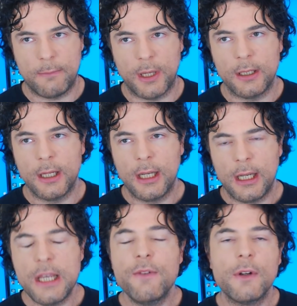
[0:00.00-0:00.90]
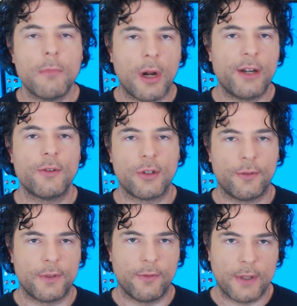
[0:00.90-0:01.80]
but even
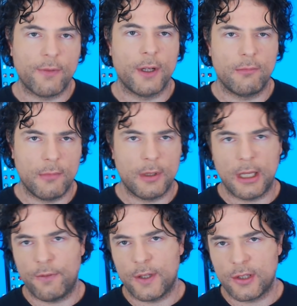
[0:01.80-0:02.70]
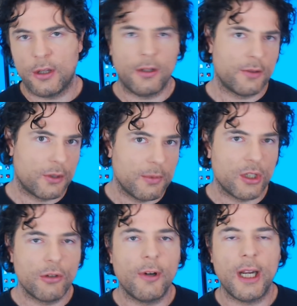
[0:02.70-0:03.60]
Microsoft have given FSR, to a
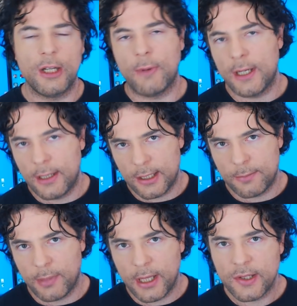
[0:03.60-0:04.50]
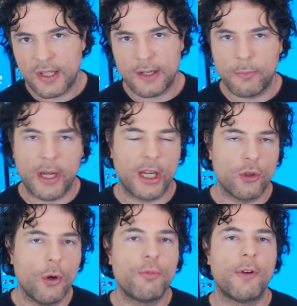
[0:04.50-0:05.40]
degree anyway, its blessing by
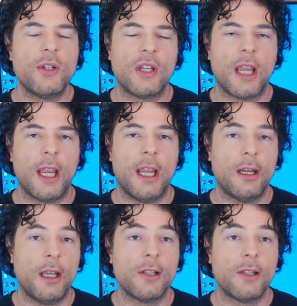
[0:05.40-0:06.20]
incorporating it in its